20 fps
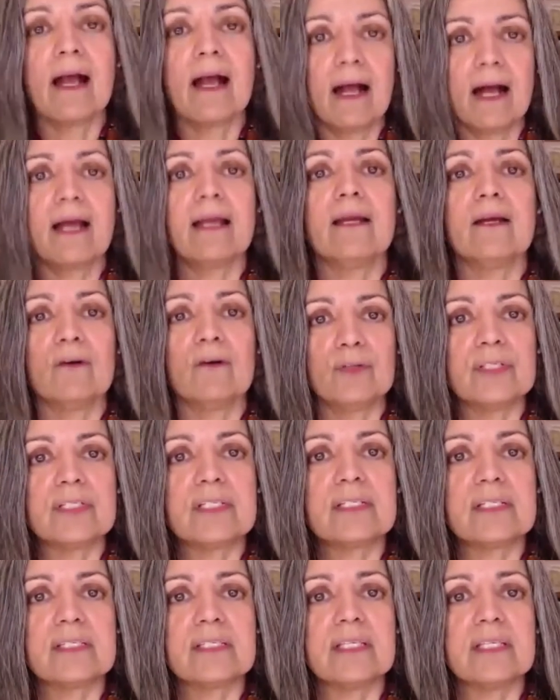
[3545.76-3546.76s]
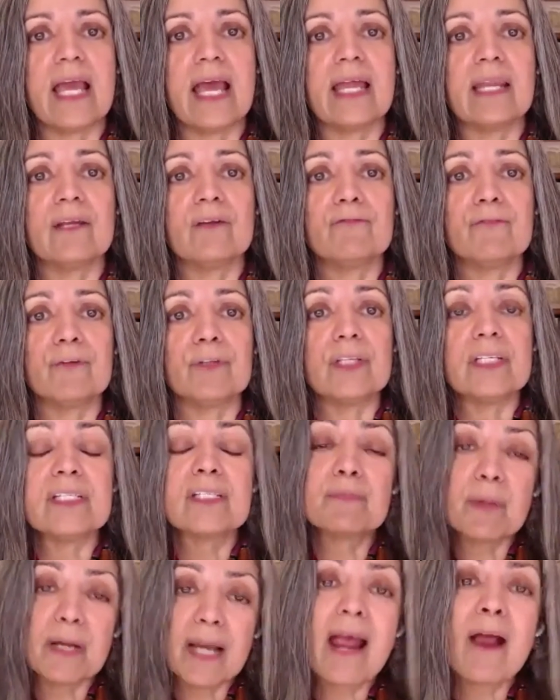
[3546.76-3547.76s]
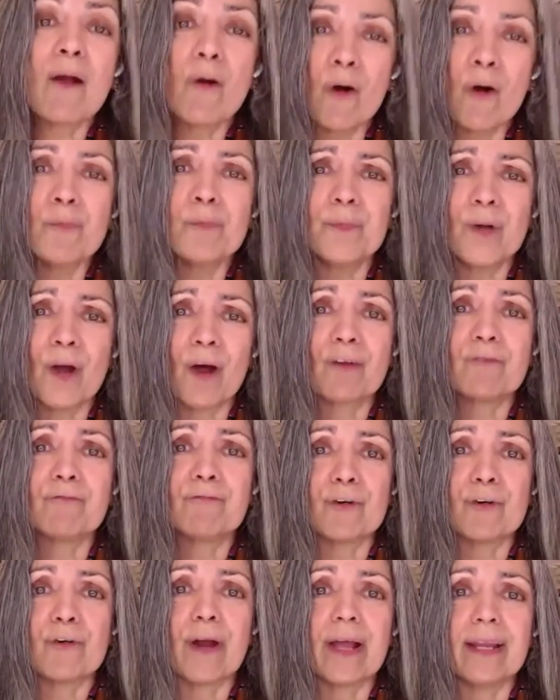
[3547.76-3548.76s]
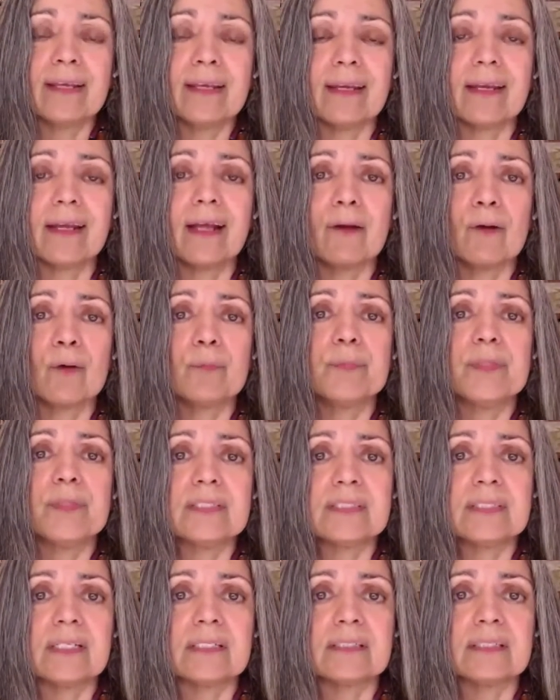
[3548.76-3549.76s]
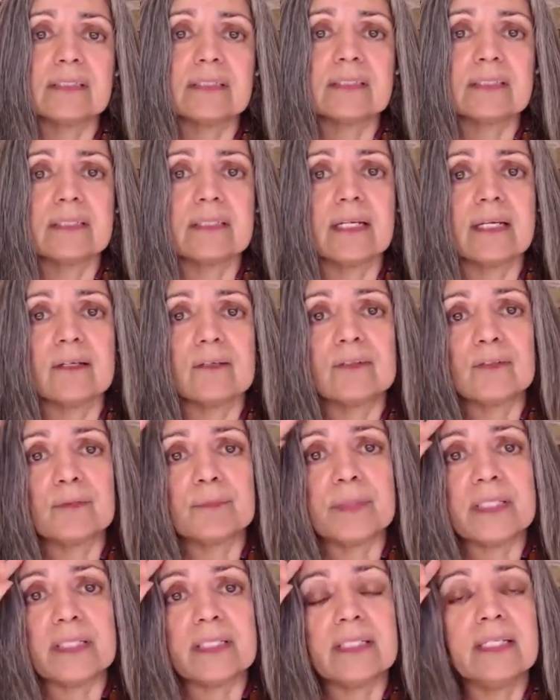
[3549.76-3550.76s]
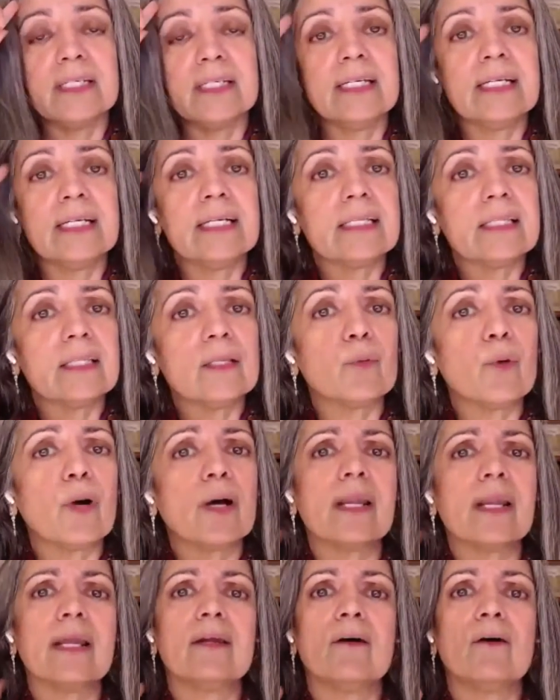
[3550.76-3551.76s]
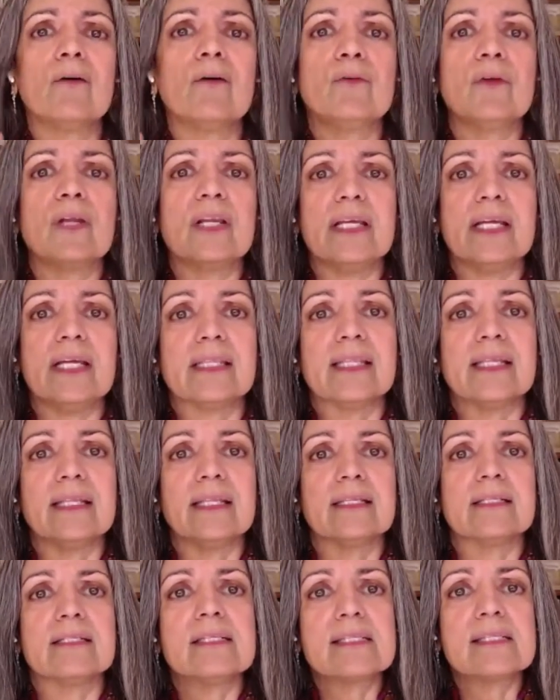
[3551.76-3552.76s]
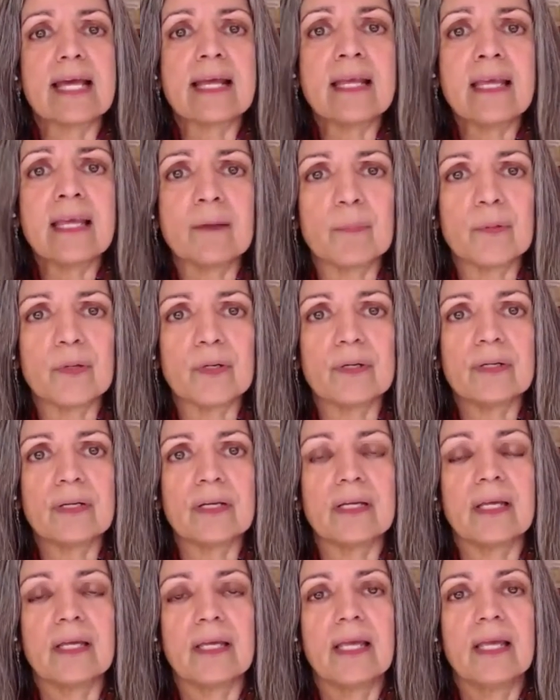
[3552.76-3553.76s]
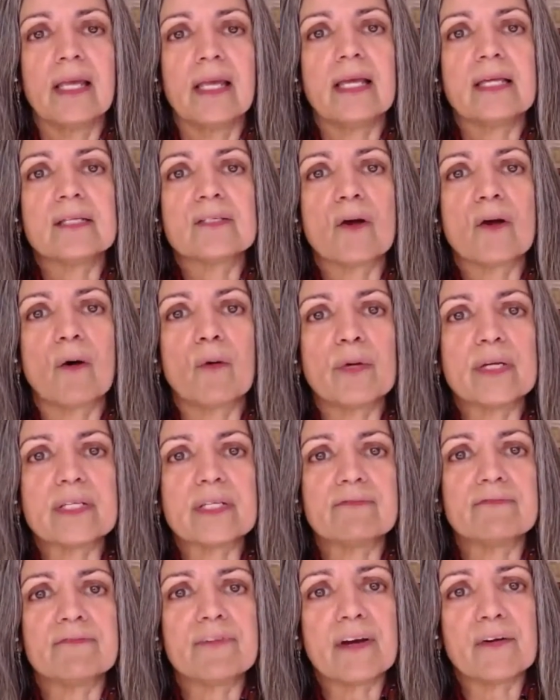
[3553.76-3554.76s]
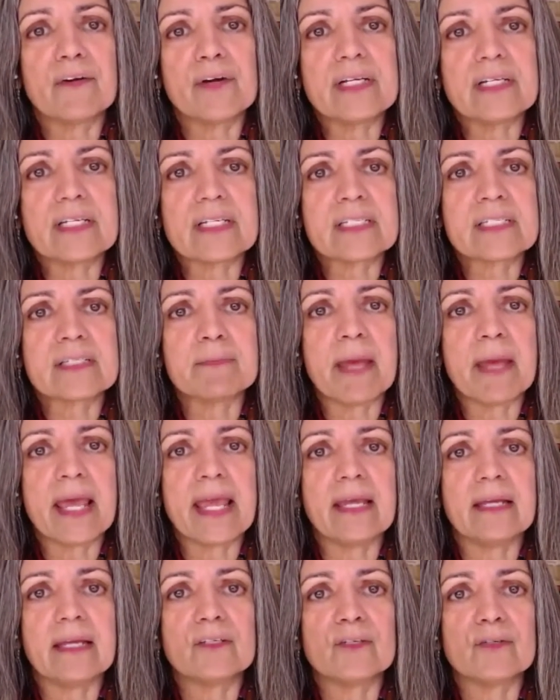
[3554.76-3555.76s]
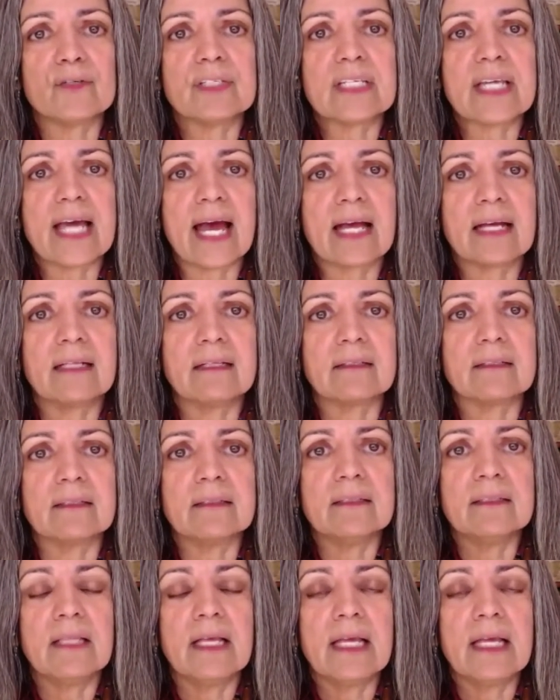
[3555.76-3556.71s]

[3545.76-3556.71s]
I know this is the end for this, but I hope not for writing. I hope this doesn't turn out to be the one and only. And then the second book is always very dismaying to tackle.